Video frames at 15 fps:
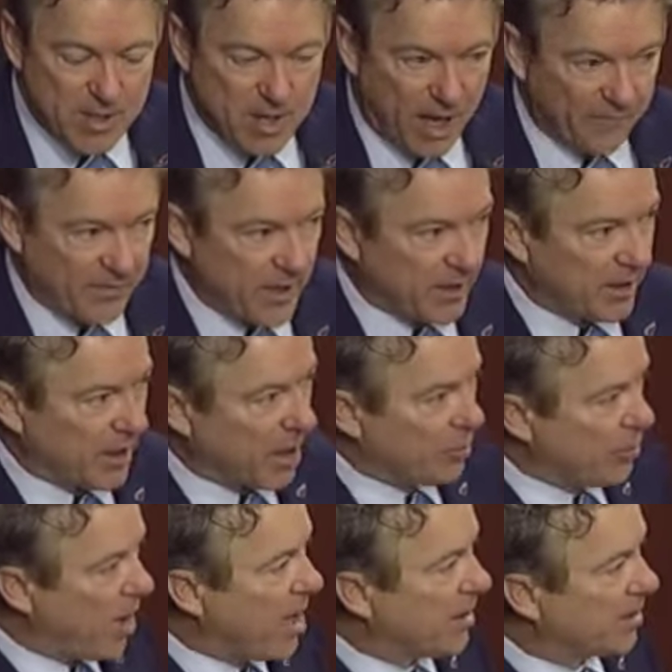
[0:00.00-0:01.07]
I find it
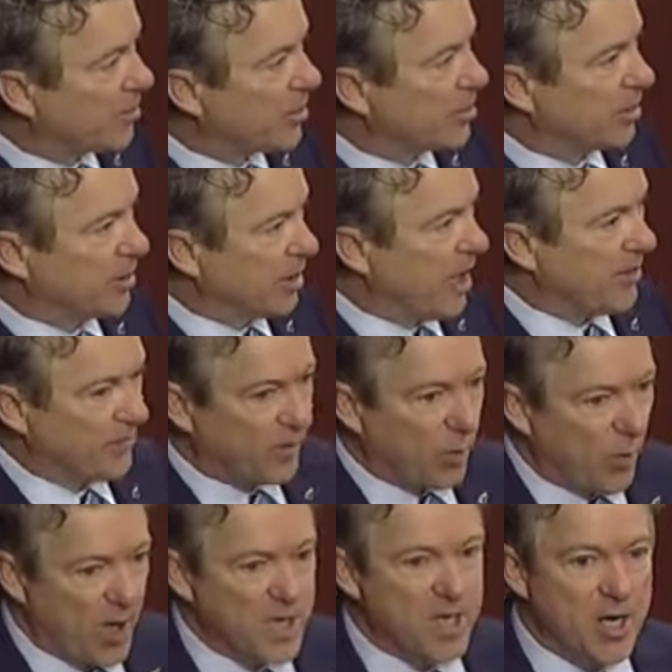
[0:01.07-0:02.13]
ironic that the left that
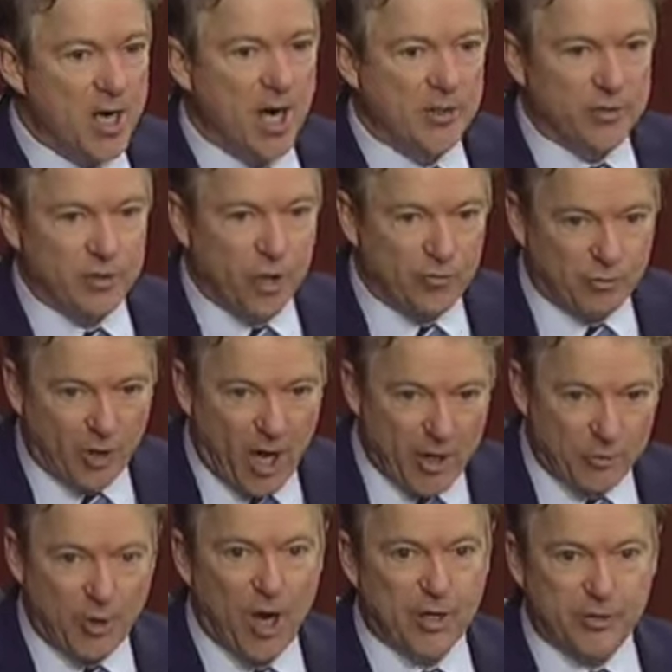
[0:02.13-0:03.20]
went nuts over
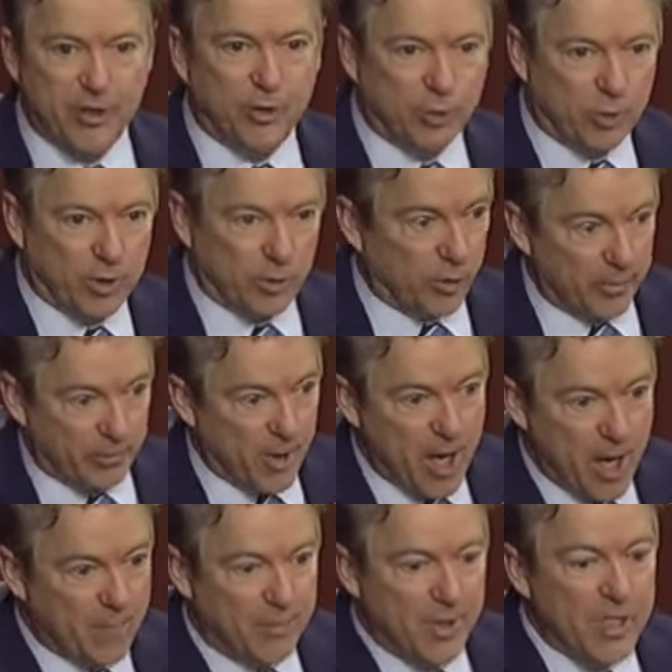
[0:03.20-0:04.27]
hydroxychloroquine
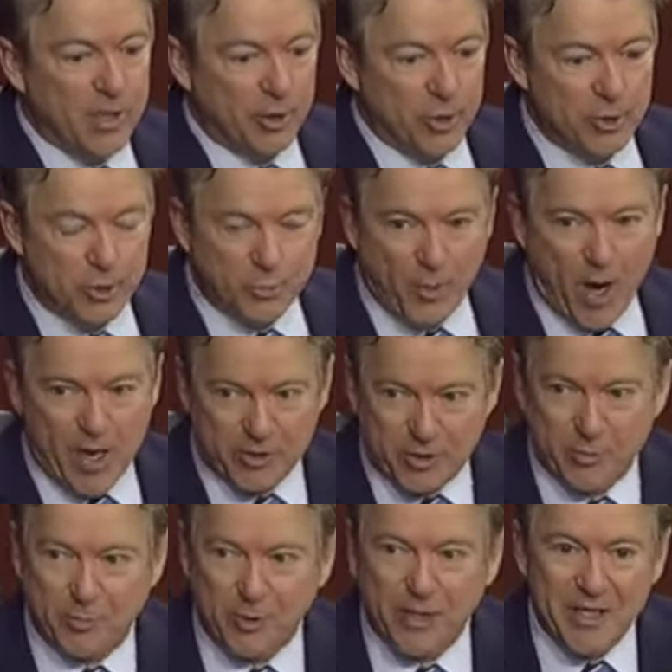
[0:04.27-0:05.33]
being used
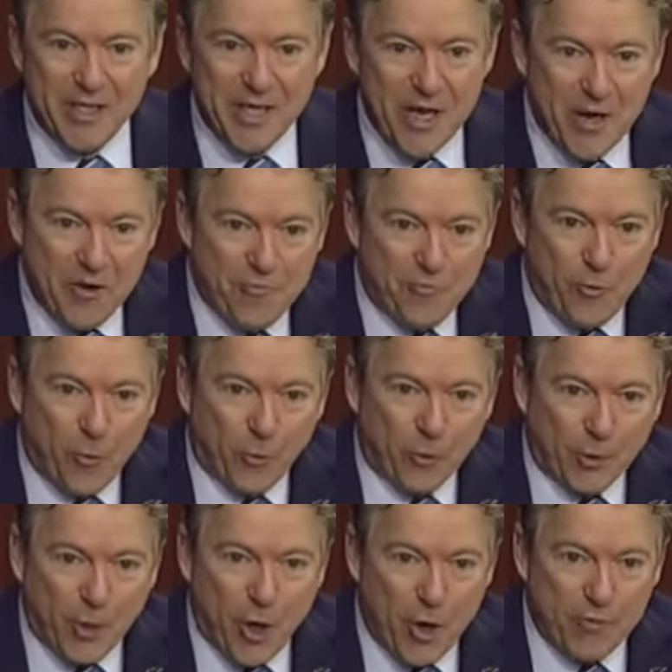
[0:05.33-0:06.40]
possibly for
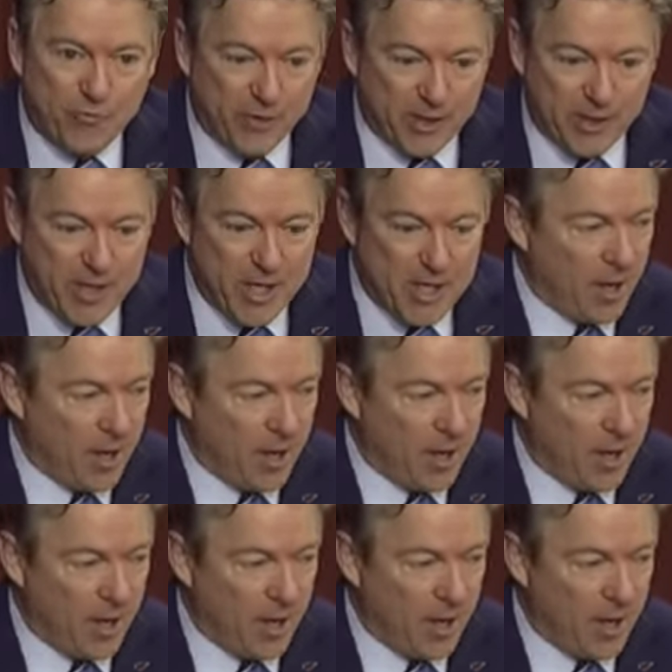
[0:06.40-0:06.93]
COVID